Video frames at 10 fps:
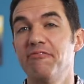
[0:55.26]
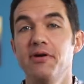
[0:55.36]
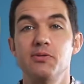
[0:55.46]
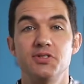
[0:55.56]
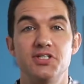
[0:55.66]

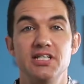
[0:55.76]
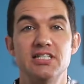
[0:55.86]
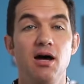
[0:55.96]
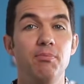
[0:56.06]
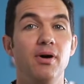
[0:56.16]

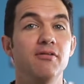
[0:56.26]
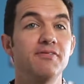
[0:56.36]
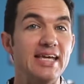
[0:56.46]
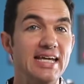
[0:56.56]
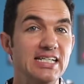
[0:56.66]
frequencies
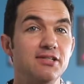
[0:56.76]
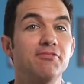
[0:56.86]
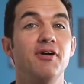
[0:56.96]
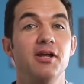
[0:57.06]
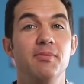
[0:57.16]
above each
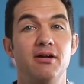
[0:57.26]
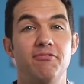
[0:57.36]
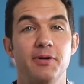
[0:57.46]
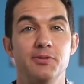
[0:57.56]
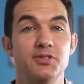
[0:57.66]
fundamental
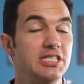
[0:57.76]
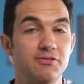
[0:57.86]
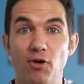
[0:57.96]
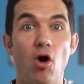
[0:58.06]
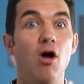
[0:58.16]
frequencies
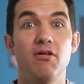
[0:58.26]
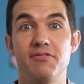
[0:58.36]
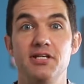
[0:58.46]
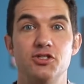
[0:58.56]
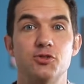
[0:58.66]
for all of
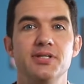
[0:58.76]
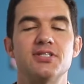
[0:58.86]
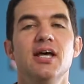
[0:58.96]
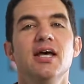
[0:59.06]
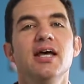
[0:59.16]
the
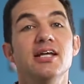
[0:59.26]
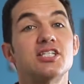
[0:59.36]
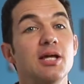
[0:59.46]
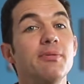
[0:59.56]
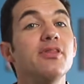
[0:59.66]
instruments. Now,
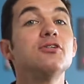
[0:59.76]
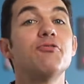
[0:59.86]
some of those